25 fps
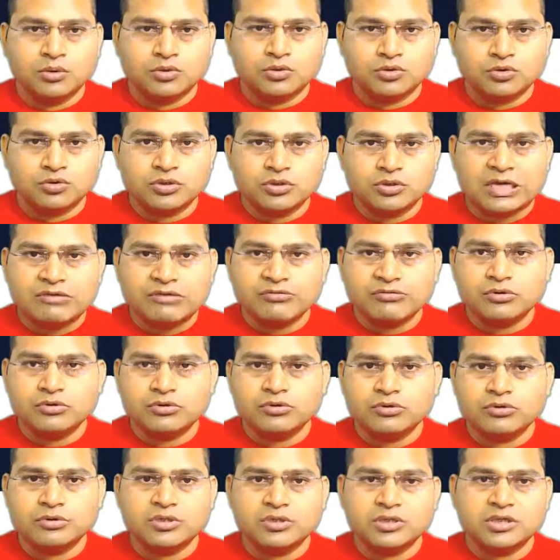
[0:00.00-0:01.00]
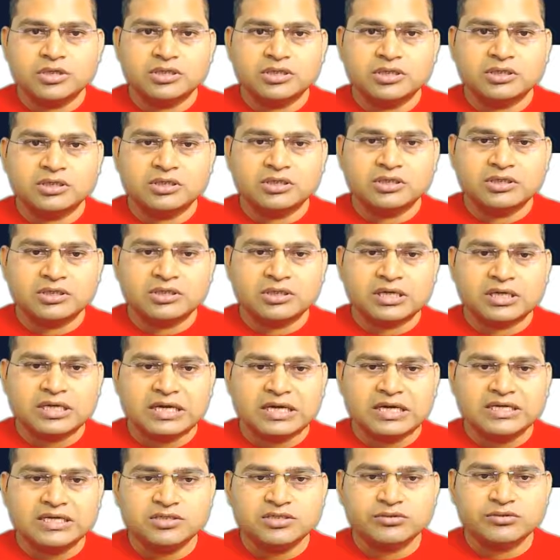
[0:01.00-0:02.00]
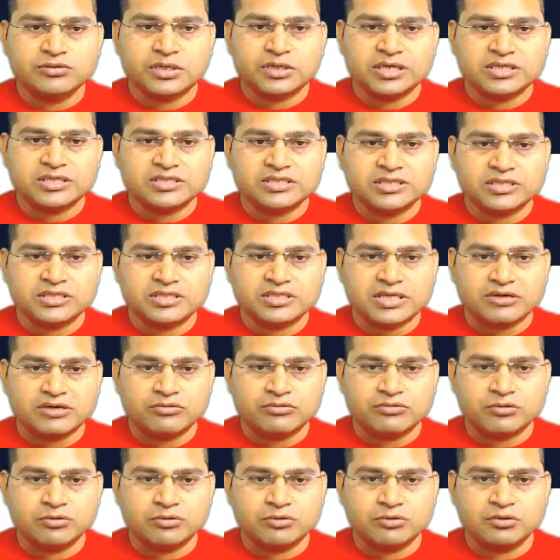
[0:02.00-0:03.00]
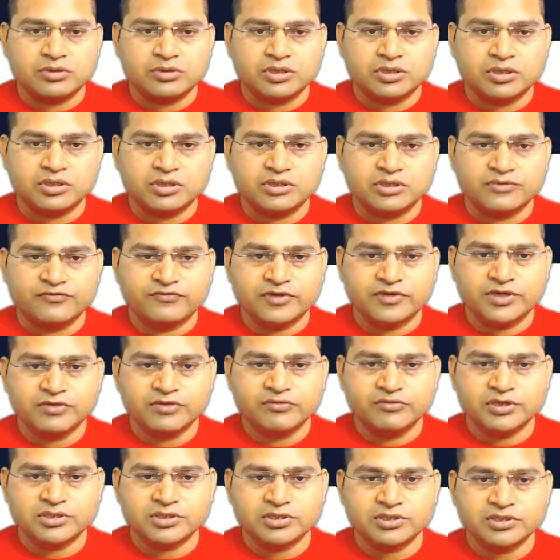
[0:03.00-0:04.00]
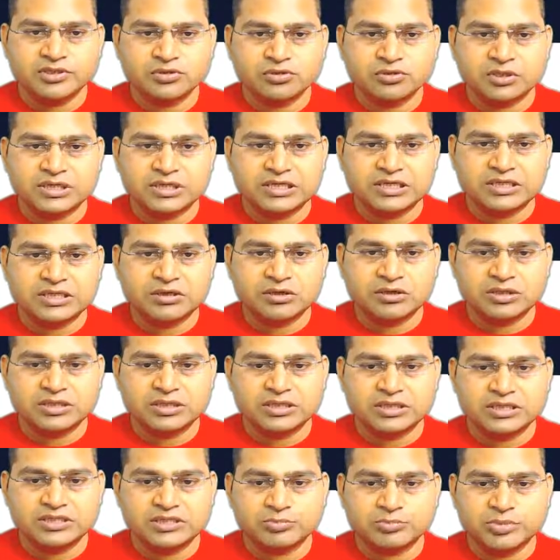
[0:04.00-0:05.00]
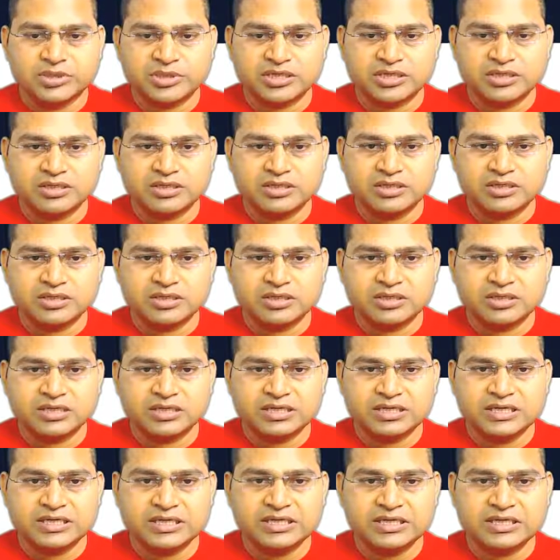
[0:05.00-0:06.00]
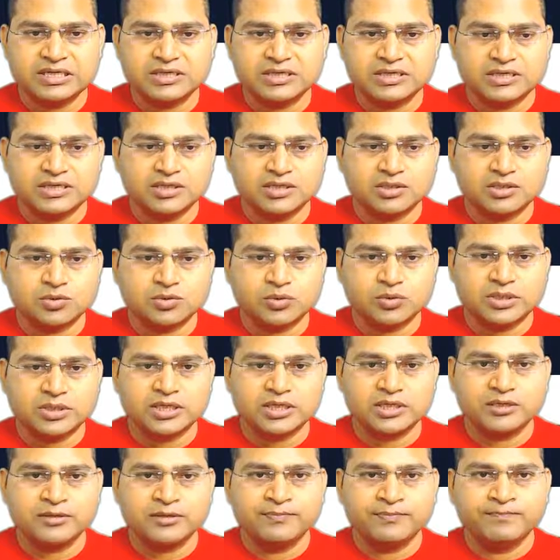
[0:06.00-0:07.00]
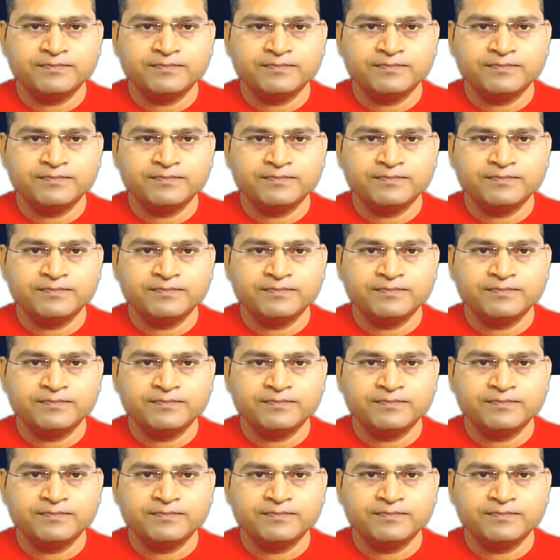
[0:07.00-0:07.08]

to download the Kite, you can just download the free version. So click on this particular link. It will